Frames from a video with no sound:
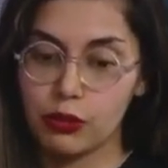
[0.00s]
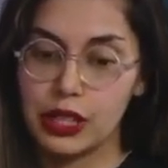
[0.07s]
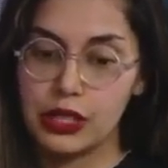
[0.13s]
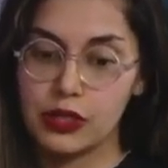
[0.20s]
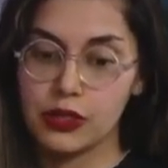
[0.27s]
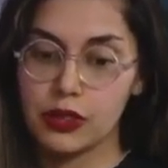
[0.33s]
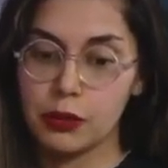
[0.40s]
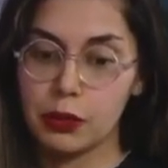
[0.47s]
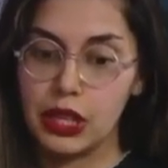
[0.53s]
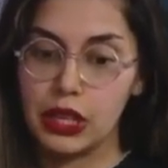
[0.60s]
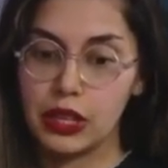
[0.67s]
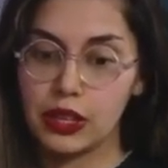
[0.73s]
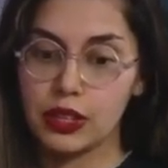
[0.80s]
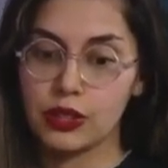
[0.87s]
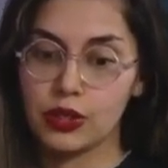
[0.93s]
racism
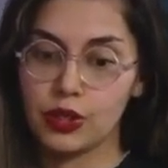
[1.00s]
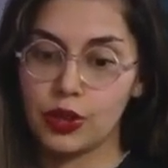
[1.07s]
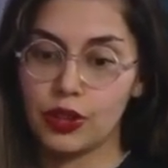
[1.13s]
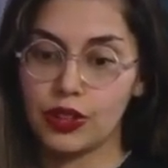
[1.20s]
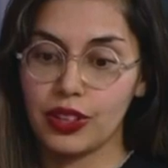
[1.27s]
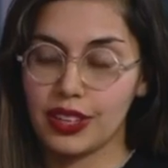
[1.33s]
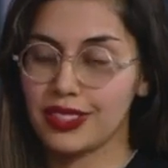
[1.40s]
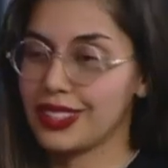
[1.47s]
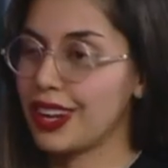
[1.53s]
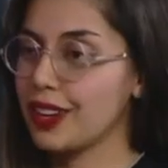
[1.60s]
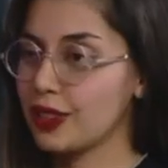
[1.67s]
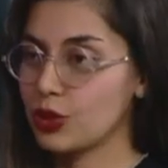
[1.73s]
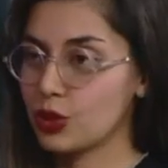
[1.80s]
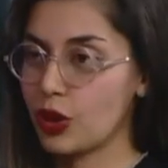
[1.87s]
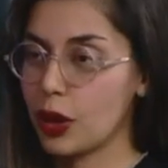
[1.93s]
being a concern has
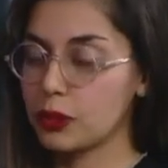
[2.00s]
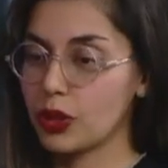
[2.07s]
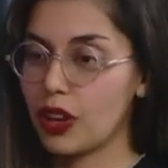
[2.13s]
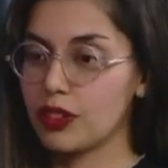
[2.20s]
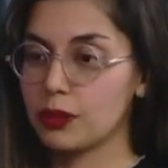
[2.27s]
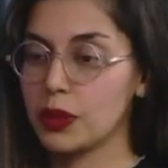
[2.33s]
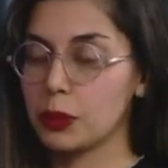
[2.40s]
kind of dropped off.